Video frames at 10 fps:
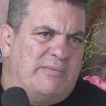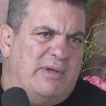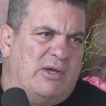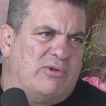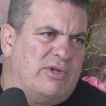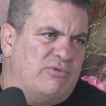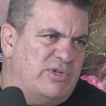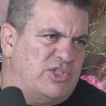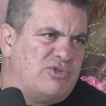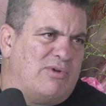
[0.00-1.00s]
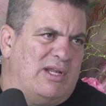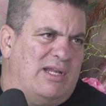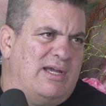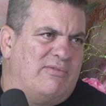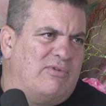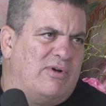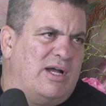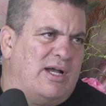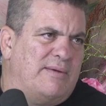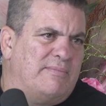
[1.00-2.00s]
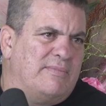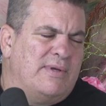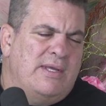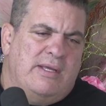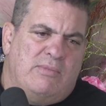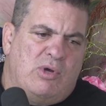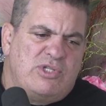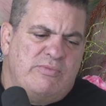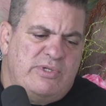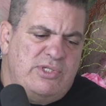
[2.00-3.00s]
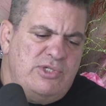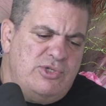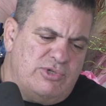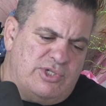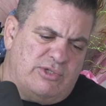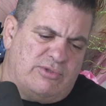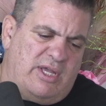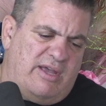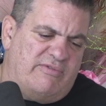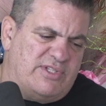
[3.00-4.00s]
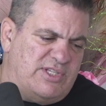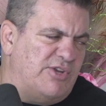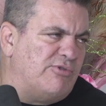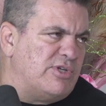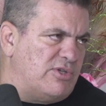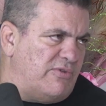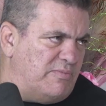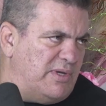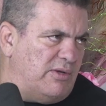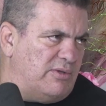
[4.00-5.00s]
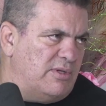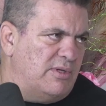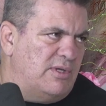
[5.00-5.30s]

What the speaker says: My belt, I reached to a level, because in Brazilian Jiu-Jitsu, I have a series of belts.